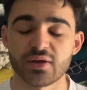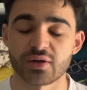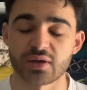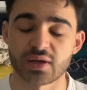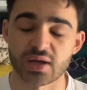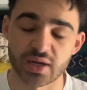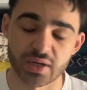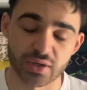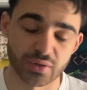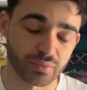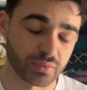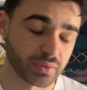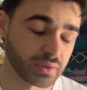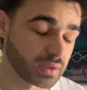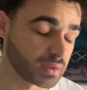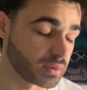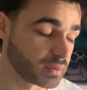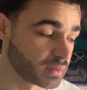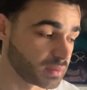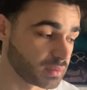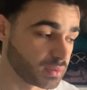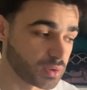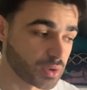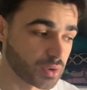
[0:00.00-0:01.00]
It kind
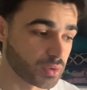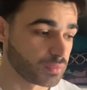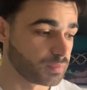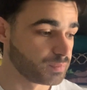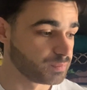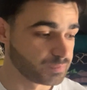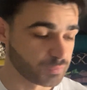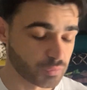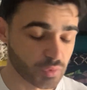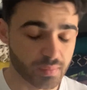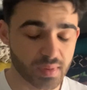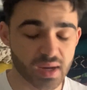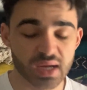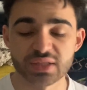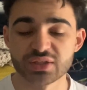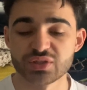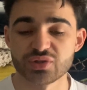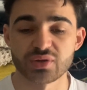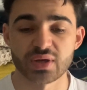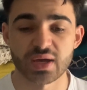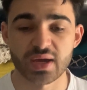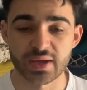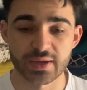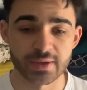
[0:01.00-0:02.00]
of, reminds
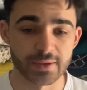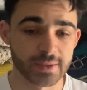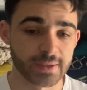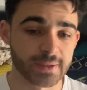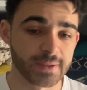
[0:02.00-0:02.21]
you, hey,